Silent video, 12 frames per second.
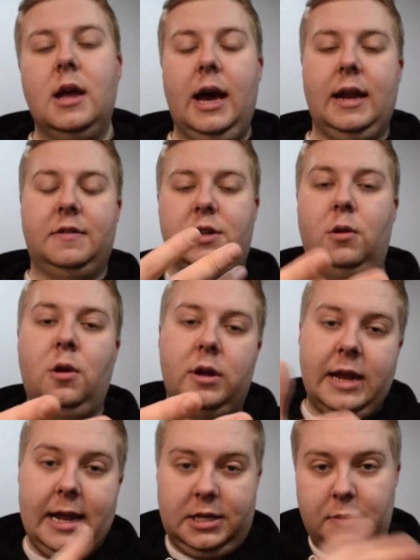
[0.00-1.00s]
And I've still got
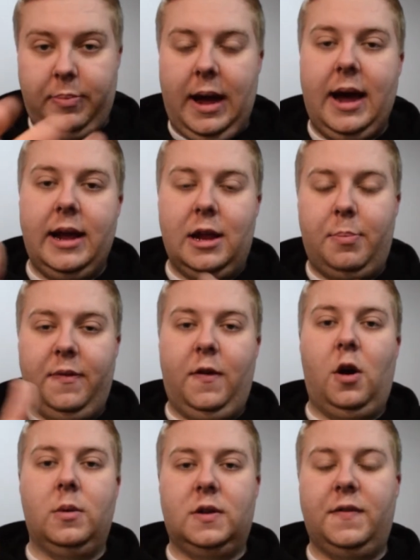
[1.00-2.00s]
yet to buy a
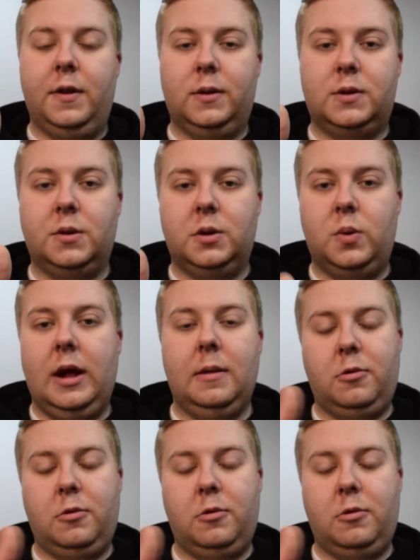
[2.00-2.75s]
performance filter as well.